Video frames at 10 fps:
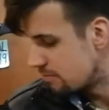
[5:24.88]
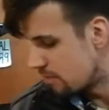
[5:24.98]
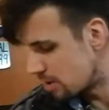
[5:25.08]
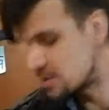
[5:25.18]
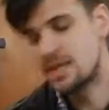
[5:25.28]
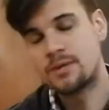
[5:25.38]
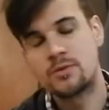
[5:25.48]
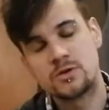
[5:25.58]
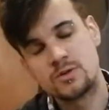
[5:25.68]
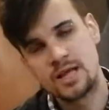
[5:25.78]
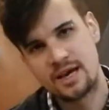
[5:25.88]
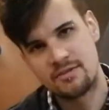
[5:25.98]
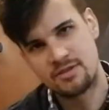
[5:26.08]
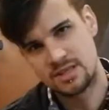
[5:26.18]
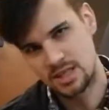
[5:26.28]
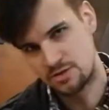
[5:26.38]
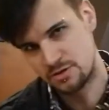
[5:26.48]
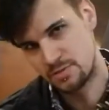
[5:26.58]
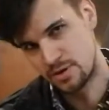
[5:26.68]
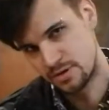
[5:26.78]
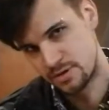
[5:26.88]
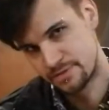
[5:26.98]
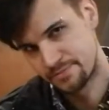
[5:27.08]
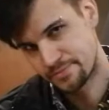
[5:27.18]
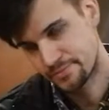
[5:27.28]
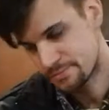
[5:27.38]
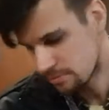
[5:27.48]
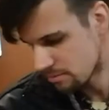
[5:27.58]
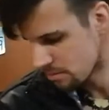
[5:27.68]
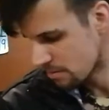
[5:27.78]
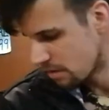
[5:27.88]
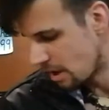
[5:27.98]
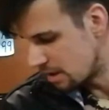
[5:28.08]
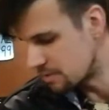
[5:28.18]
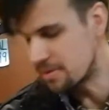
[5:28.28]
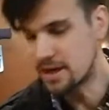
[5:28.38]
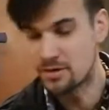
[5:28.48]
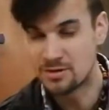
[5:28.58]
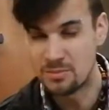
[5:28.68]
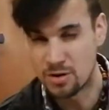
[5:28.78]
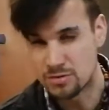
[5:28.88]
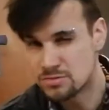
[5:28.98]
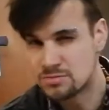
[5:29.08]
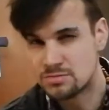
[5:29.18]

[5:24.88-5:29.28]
most keyboards will have the touch response, depending on the model.